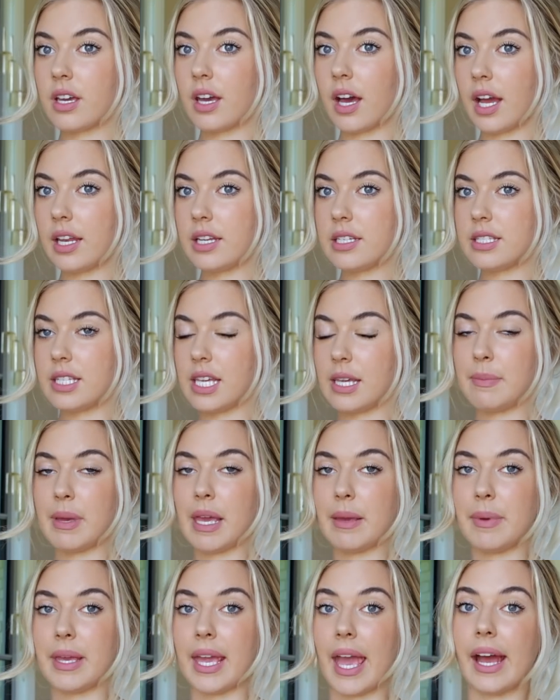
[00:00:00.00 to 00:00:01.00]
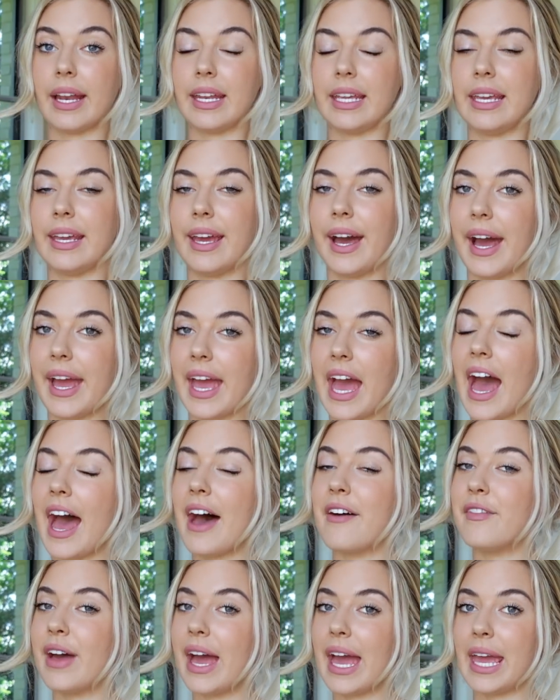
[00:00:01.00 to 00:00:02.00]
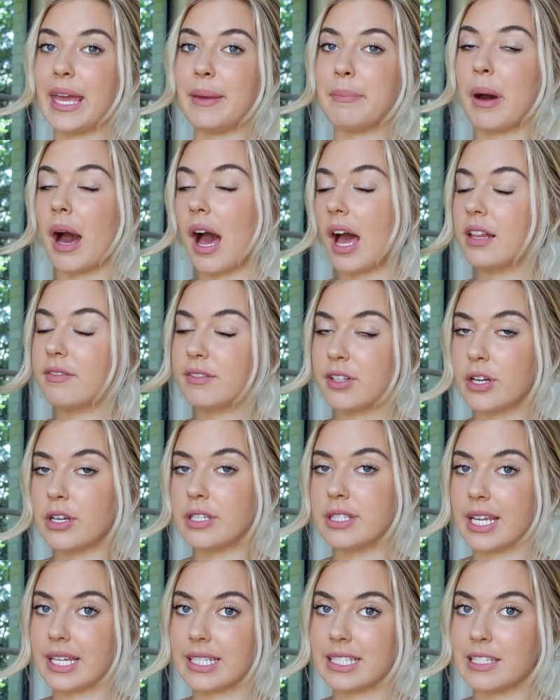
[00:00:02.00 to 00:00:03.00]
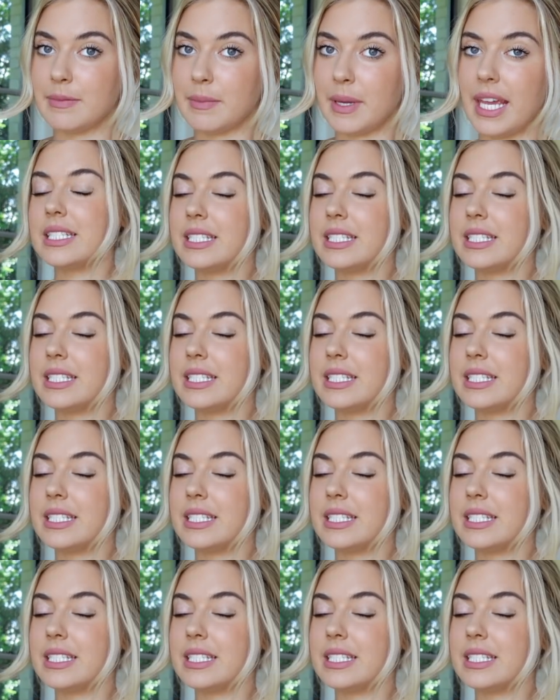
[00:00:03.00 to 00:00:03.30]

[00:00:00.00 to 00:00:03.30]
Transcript: can kind of see peeping out here, I have a pile of clothes next to me.